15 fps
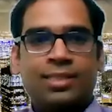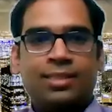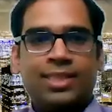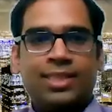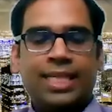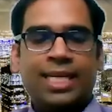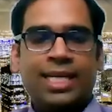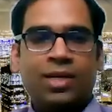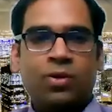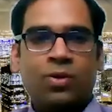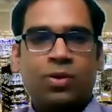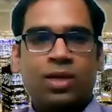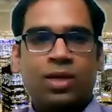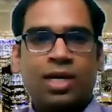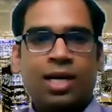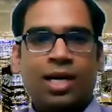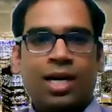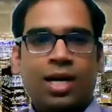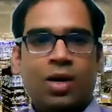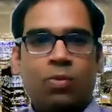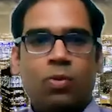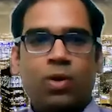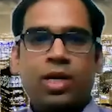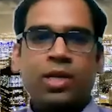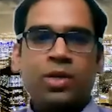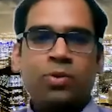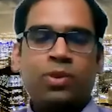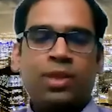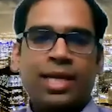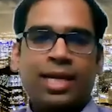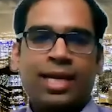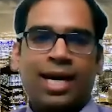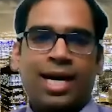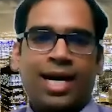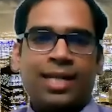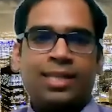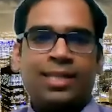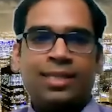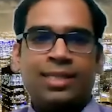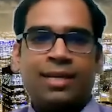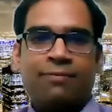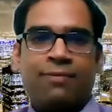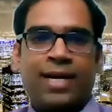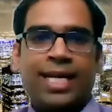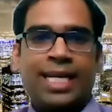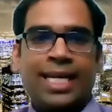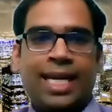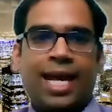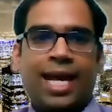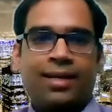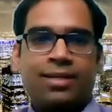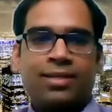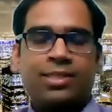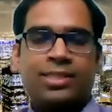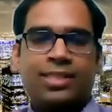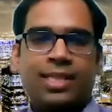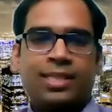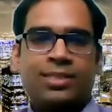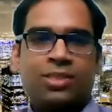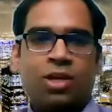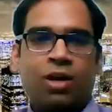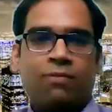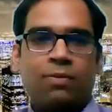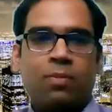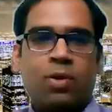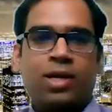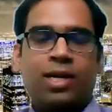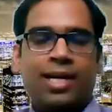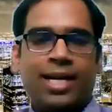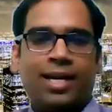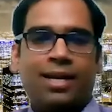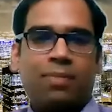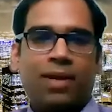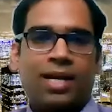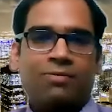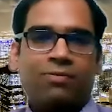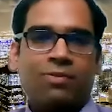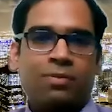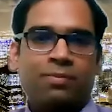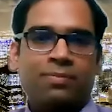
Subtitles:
CDO, what do you think are the defining characteristics of a modern data platform?